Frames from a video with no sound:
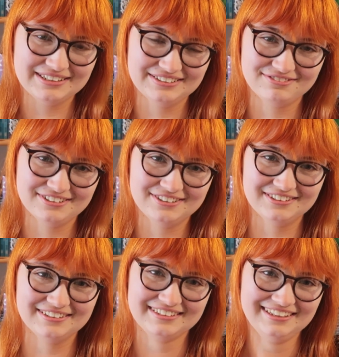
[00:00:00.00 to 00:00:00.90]
on the
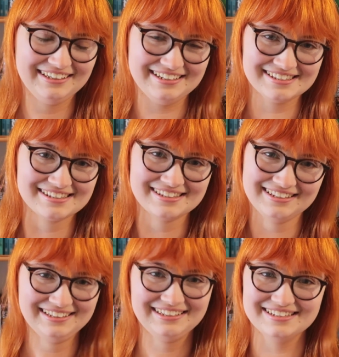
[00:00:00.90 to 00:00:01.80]
floor. He's
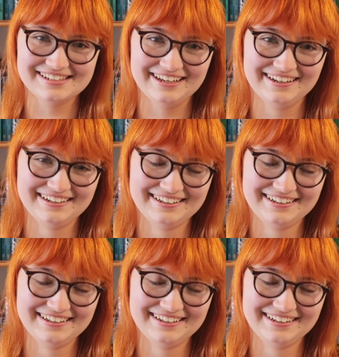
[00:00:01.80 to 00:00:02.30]
done.